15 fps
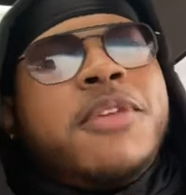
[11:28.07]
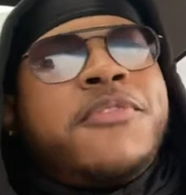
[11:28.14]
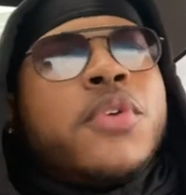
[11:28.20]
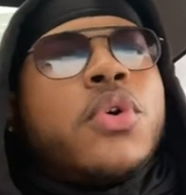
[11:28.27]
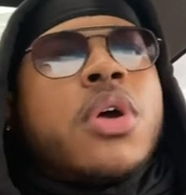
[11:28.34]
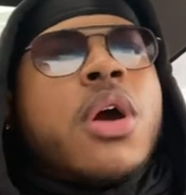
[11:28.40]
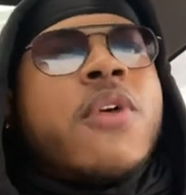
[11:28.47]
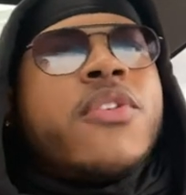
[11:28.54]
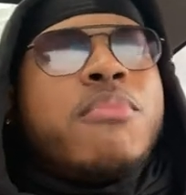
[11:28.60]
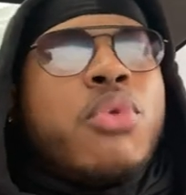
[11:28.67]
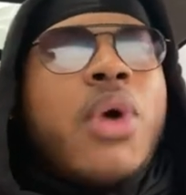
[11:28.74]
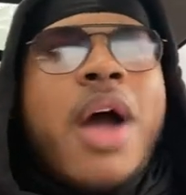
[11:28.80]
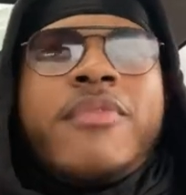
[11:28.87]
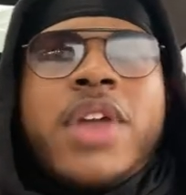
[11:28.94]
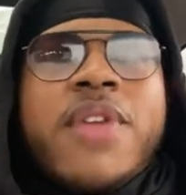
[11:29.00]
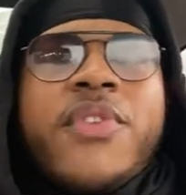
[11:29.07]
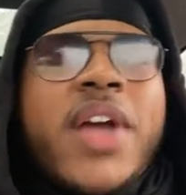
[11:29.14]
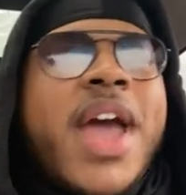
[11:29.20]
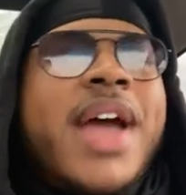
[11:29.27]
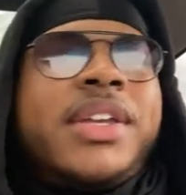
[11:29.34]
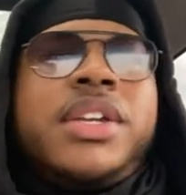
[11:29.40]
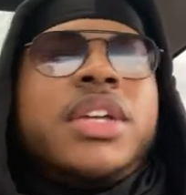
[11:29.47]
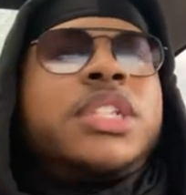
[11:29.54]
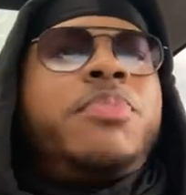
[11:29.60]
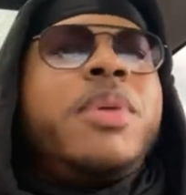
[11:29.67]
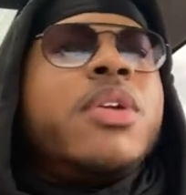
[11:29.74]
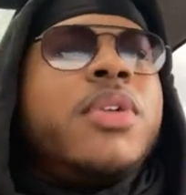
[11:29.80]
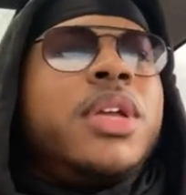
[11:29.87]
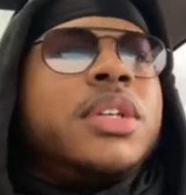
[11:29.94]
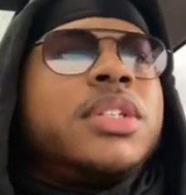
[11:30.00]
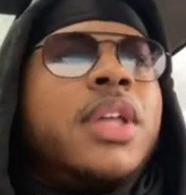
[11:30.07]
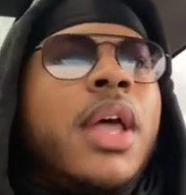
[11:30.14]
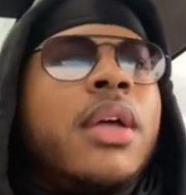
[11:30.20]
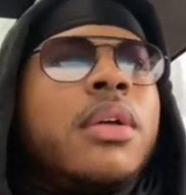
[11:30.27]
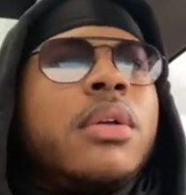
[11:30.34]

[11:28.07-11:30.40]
feel comfortable. I've never had to experience that.